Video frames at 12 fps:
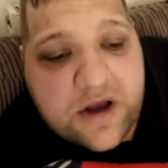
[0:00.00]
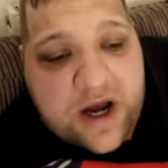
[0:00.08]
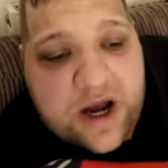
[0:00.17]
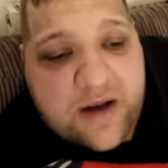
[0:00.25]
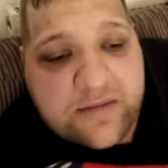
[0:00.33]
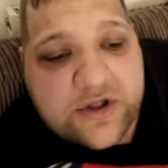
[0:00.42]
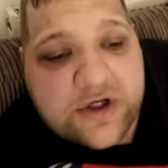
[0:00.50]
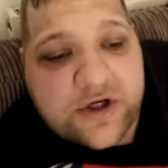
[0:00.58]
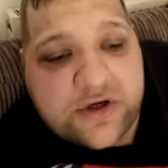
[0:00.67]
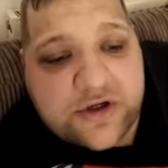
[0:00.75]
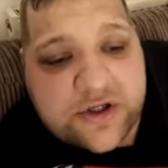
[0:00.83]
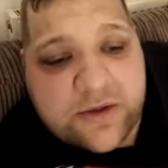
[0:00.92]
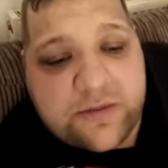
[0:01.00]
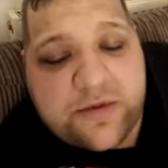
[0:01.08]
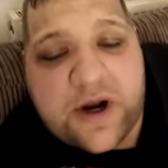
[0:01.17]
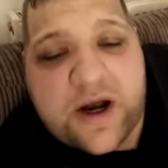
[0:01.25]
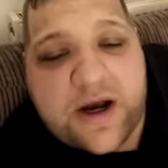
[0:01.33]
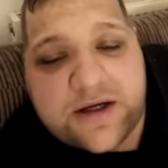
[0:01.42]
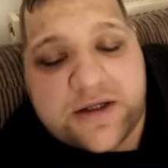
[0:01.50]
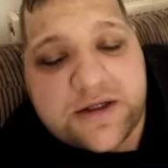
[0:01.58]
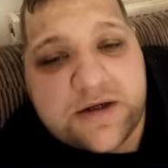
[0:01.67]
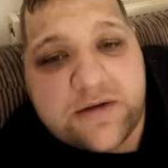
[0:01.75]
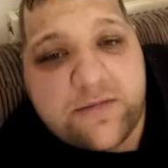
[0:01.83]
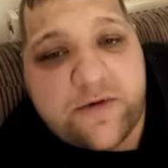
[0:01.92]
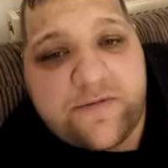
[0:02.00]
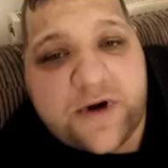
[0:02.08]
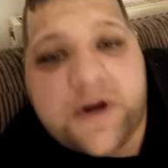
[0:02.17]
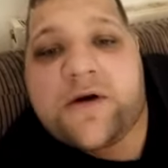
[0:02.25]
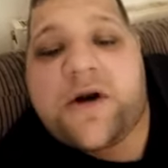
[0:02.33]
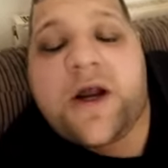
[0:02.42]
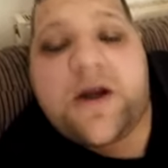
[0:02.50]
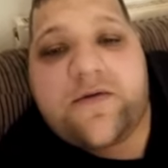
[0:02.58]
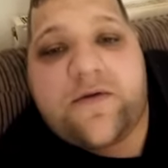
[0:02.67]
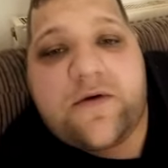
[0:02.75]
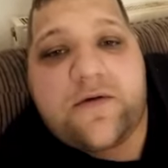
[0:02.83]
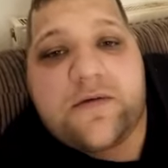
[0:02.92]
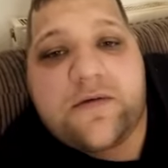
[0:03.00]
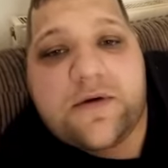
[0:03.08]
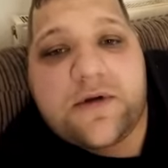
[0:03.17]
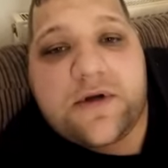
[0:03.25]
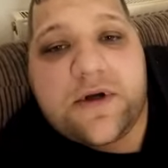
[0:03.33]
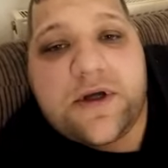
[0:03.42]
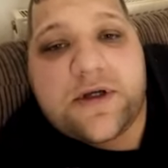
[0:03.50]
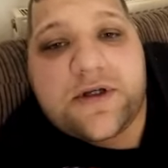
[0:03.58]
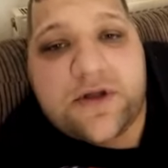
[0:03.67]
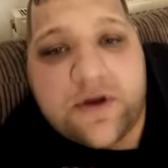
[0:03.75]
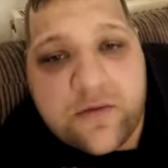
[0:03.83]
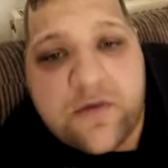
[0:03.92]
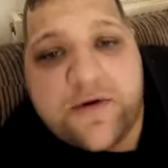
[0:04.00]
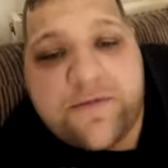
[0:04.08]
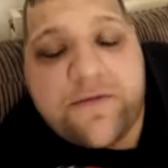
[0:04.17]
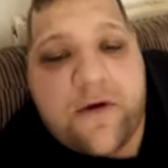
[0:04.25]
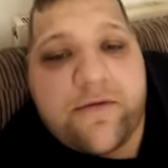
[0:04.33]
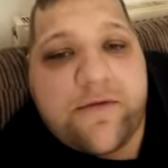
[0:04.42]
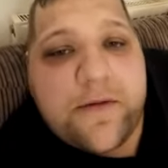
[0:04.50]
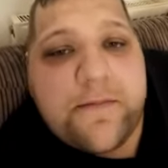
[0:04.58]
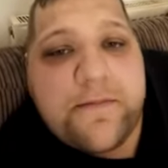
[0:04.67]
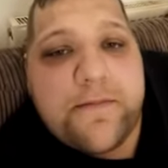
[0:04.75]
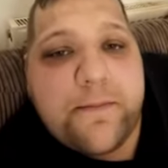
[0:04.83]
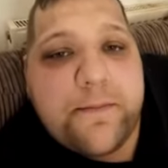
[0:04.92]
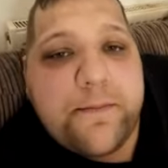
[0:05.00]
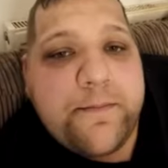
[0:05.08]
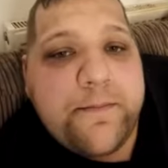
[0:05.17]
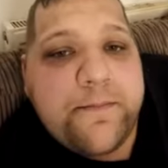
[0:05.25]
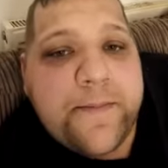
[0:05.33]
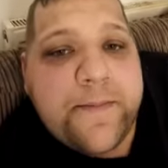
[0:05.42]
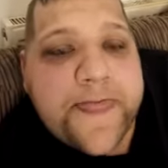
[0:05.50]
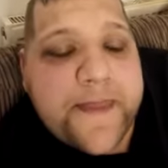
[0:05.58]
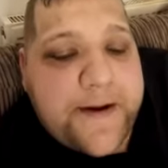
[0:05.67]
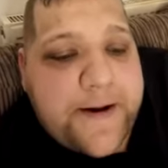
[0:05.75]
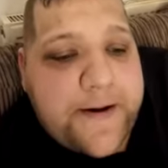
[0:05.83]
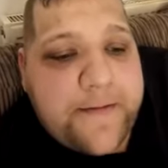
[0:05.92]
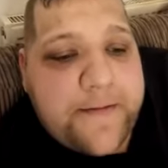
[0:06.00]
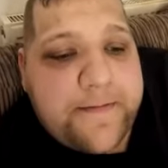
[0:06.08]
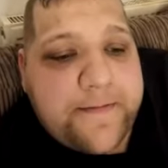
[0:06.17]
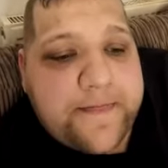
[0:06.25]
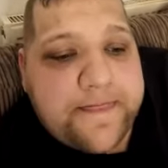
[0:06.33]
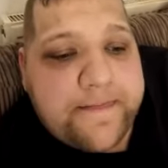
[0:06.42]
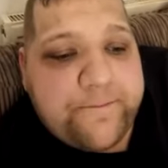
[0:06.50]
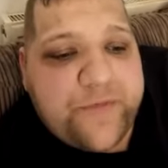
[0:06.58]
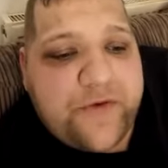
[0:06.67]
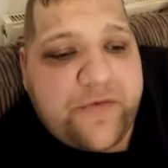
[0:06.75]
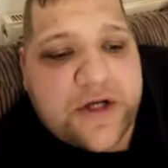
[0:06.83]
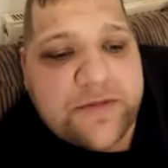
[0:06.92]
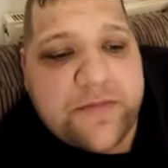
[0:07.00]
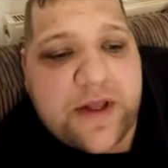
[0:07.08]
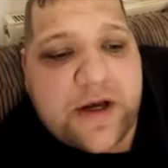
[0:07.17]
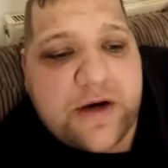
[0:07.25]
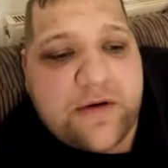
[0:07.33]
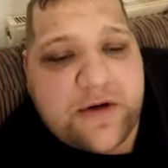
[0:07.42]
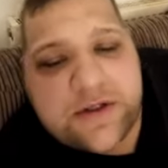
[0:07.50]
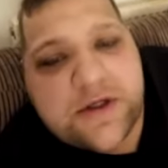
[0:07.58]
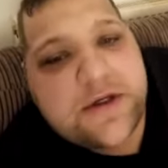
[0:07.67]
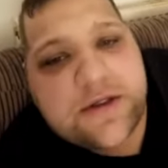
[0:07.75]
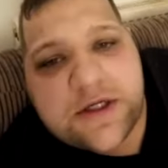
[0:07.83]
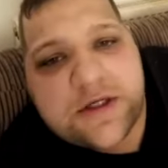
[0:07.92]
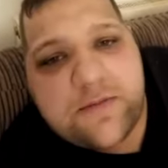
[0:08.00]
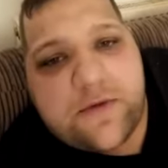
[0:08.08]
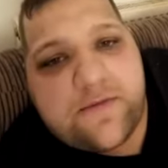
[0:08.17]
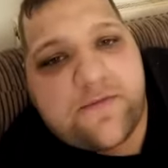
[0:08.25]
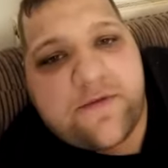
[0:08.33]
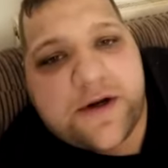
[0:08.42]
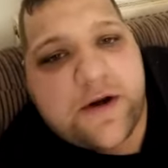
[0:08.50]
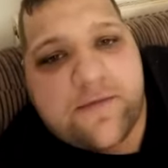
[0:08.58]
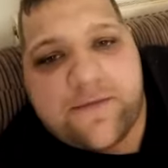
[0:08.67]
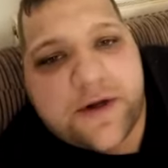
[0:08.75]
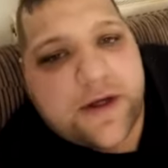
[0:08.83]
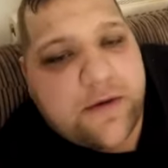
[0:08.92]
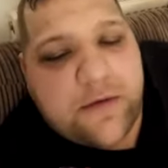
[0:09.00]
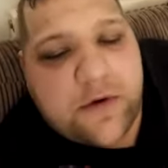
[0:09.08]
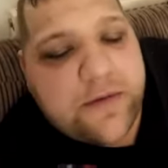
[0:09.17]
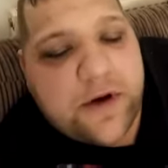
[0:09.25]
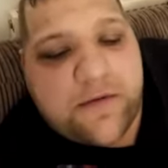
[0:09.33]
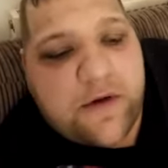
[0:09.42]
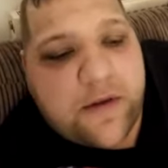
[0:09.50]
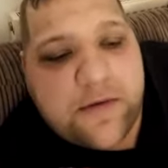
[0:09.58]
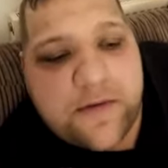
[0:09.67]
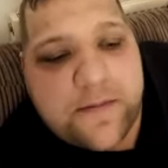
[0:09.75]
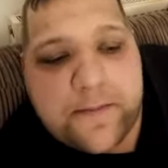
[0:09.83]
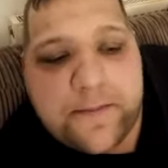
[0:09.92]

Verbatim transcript: I'm just surprised, but very grateful he's still with Rotherham. Um, if you ask me that question in six months, I don't think you will be at Rotherham.